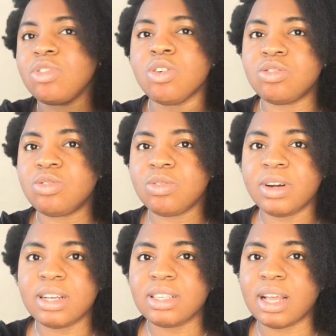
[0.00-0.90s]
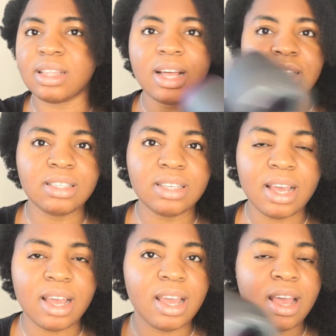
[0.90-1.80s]
go through it, and that's
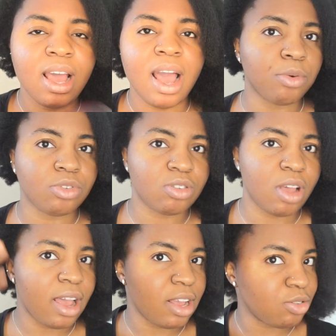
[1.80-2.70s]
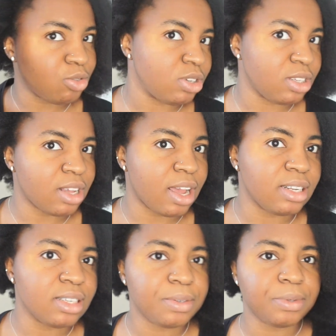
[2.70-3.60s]
it. I'll just go ahead to do this side.